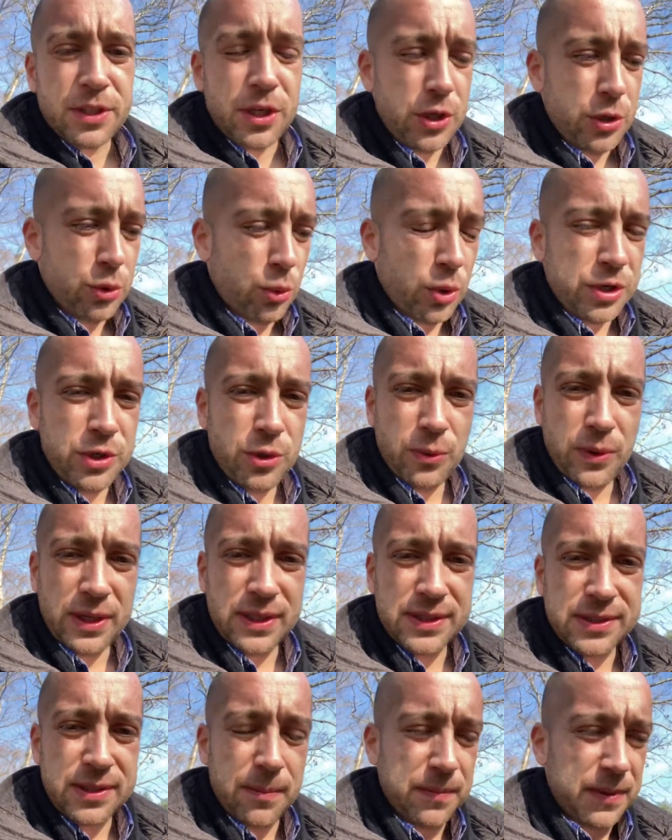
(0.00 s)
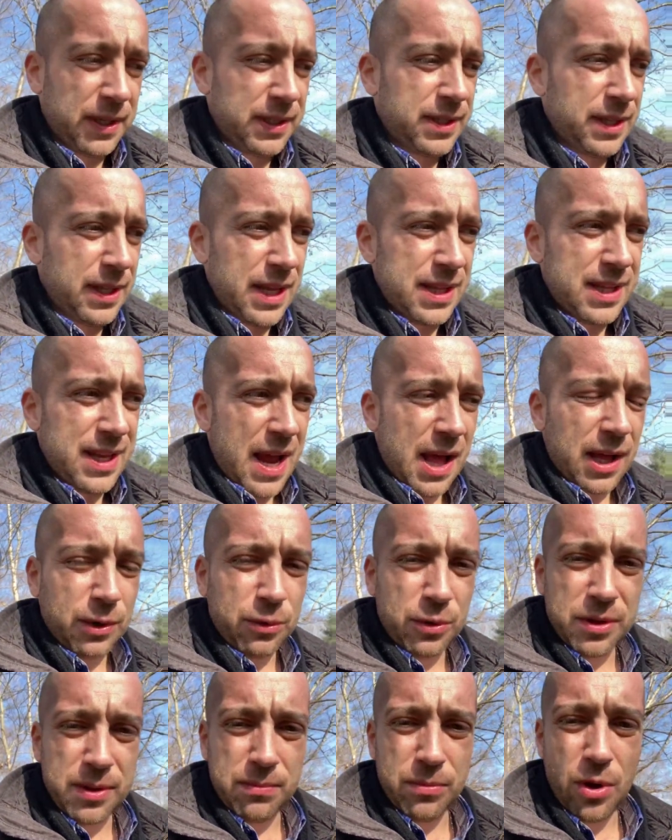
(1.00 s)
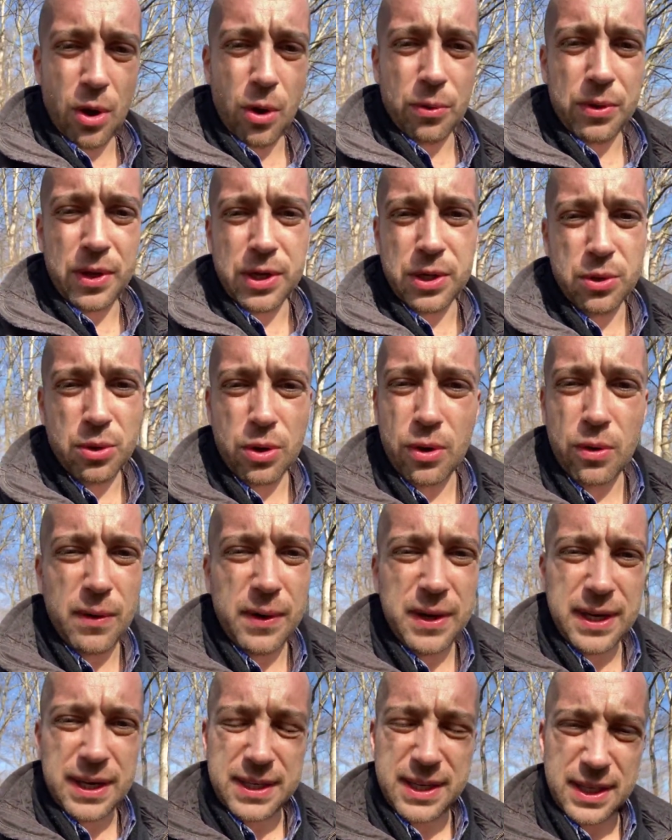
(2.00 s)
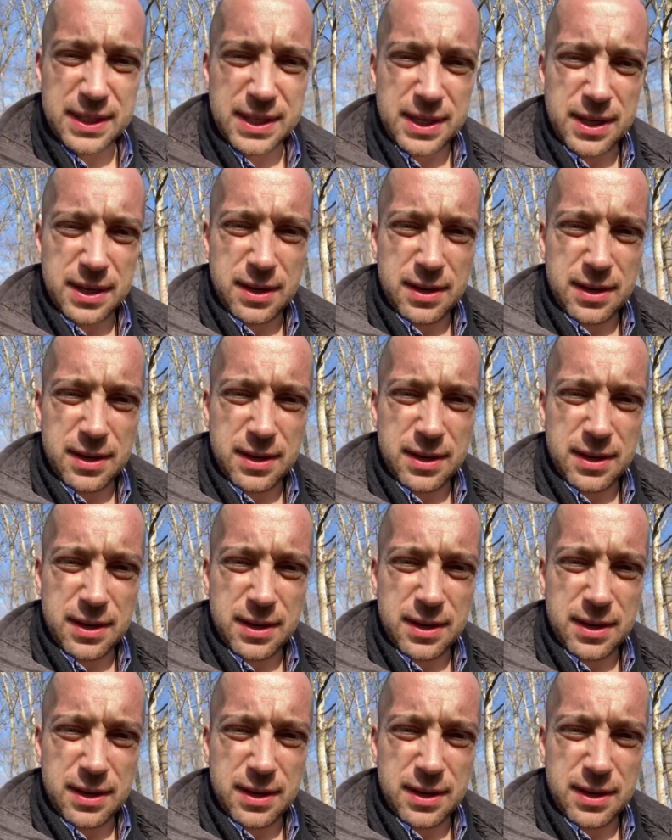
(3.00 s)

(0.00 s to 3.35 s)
you are doing something to let the algorithm know that you're already addicted.